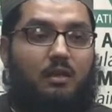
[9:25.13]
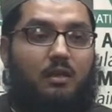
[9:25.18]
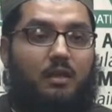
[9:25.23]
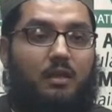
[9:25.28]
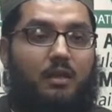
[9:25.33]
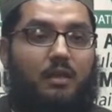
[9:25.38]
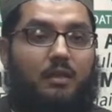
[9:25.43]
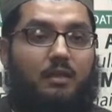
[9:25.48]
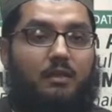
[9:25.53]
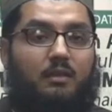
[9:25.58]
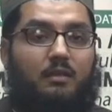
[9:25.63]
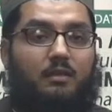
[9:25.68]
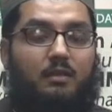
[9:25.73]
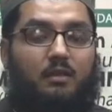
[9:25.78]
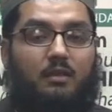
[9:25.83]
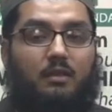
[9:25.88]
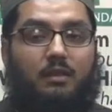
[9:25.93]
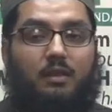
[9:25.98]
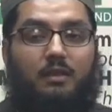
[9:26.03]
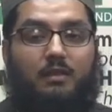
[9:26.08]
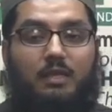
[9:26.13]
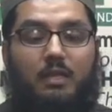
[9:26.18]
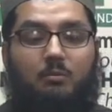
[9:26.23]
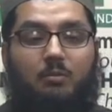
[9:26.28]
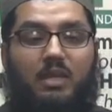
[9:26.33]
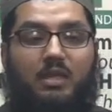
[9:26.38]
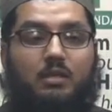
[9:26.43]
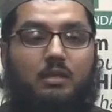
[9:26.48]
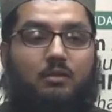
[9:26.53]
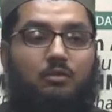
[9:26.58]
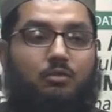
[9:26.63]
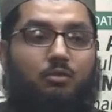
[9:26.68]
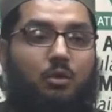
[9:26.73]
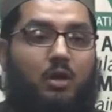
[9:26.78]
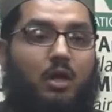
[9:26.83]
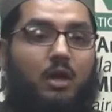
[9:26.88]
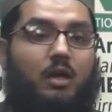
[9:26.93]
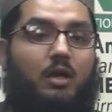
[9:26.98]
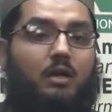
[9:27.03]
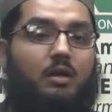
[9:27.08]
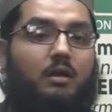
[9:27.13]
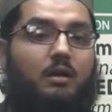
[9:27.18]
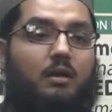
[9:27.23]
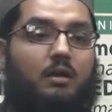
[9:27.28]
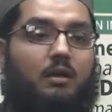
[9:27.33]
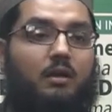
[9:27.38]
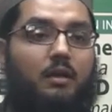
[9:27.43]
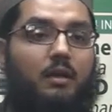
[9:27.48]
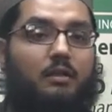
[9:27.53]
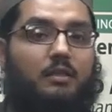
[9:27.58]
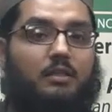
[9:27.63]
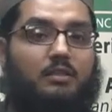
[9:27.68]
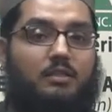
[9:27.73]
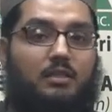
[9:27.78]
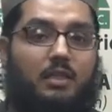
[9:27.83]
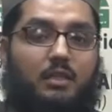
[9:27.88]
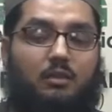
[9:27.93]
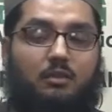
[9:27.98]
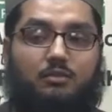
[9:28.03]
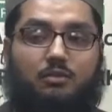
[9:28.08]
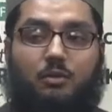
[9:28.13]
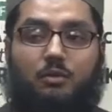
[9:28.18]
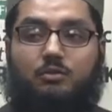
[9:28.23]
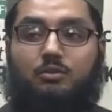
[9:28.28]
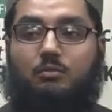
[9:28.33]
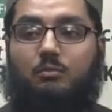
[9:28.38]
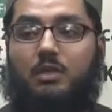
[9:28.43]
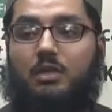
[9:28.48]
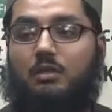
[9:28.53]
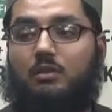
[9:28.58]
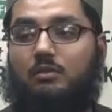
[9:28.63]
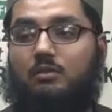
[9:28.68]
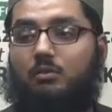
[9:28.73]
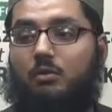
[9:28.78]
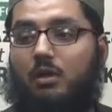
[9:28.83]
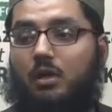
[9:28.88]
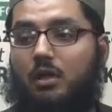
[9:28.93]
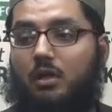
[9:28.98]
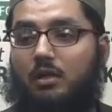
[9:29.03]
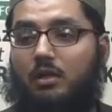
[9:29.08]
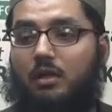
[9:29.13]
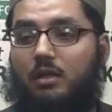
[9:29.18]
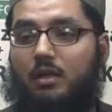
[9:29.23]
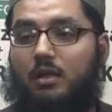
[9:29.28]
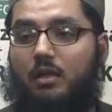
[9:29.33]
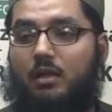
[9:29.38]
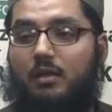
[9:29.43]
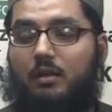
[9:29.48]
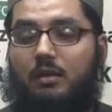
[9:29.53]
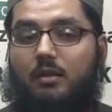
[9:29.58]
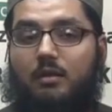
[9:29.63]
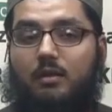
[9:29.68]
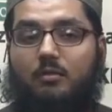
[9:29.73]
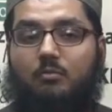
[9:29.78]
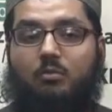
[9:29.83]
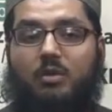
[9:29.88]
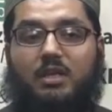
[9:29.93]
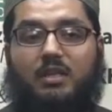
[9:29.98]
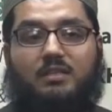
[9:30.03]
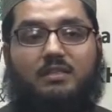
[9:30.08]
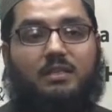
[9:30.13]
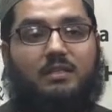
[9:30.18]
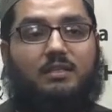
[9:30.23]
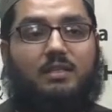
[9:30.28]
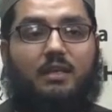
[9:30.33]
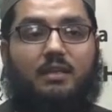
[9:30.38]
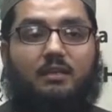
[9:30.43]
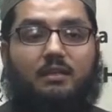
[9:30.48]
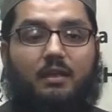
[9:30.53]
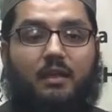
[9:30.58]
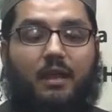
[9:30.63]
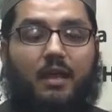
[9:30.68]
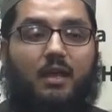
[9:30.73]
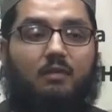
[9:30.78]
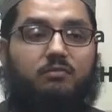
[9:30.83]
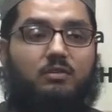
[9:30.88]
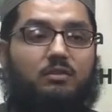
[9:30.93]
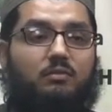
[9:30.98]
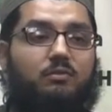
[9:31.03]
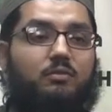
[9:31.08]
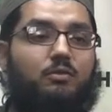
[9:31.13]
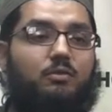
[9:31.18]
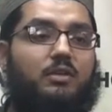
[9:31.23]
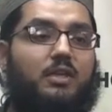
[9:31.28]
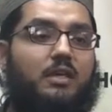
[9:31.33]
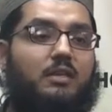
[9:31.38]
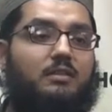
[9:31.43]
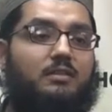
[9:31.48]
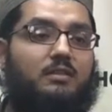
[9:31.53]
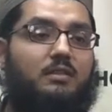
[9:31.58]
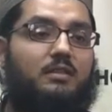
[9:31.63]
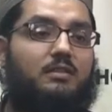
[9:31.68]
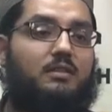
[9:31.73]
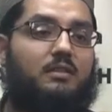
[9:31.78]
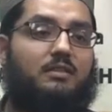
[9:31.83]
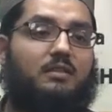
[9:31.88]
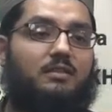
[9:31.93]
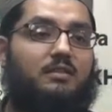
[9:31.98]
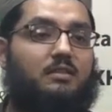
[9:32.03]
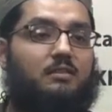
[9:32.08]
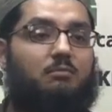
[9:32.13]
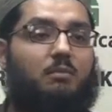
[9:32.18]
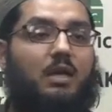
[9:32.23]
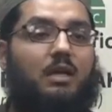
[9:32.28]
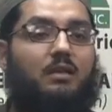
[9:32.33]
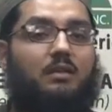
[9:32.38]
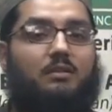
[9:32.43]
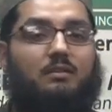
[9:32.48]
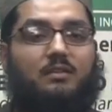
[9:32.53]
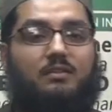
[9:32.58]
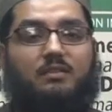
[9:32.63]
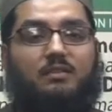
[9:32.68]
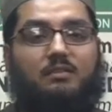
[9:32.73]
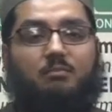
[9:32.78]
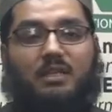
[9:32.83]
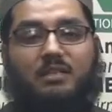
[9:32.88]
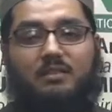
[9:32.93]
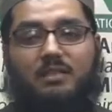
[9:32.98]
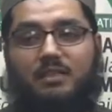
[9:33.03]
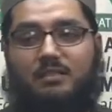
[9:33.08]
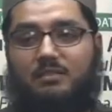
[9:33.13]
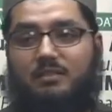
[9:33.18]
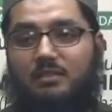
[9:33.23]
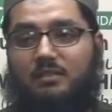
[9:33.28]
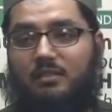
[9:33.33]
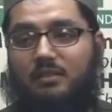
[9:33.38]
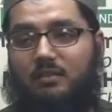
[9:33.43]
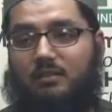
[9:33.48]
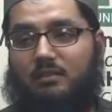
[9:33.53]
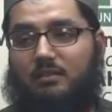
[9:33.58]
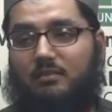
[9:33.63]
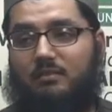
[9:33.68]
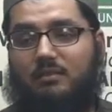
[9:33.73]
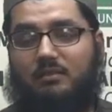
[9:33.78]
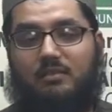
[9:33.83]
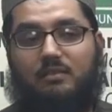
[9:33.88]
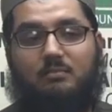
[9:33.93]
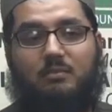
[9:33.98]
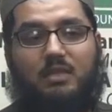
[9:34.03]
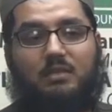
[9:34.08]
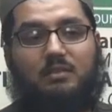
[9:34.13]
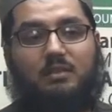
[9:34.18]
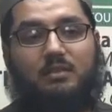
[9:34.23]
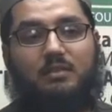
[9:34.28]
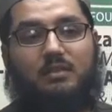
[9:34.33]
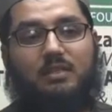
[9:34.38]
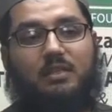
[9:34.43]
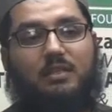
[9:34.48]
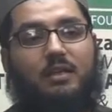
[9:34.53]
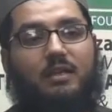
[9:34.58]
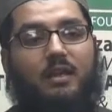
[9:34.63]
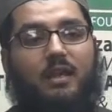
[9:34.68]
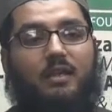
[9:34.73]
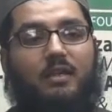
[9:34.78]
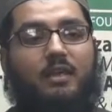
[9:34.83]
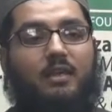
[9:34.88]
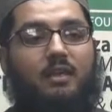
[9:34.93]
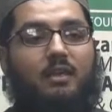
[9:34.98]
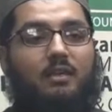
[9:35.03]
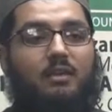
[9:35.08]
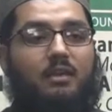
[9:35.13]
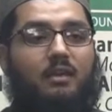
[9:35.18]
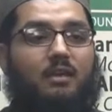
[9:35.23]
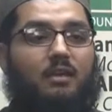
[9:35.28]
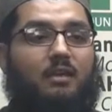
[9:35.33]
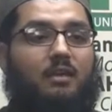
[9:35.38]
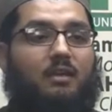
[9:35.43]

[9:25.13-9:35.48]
and they're making dua, and the sheikh is also making dua, but he said that after a few days, he said, this is my destiny, this is my taqdeer,